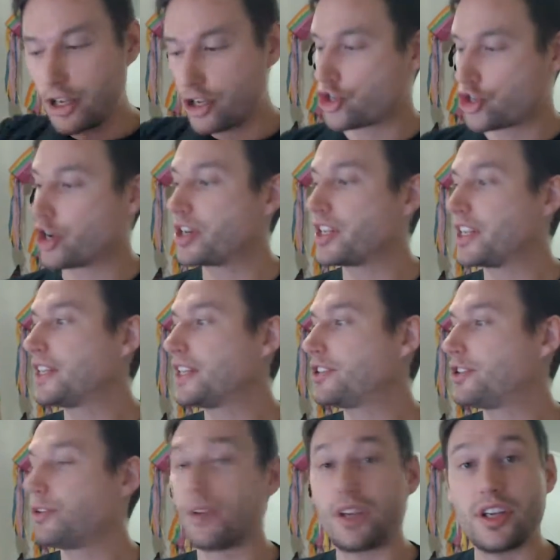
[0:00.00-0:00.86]
turn it
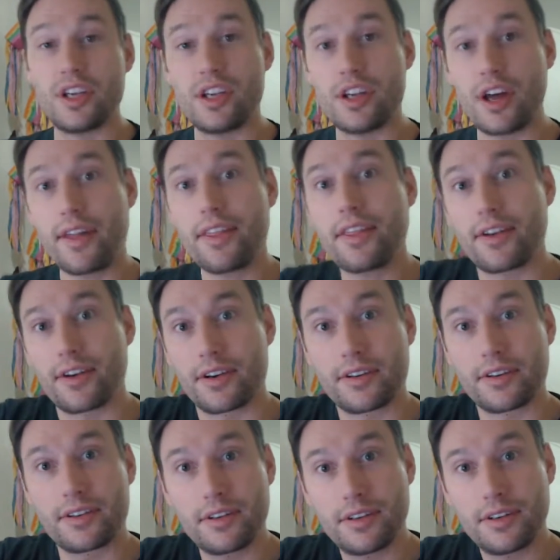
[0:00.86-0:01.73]
into another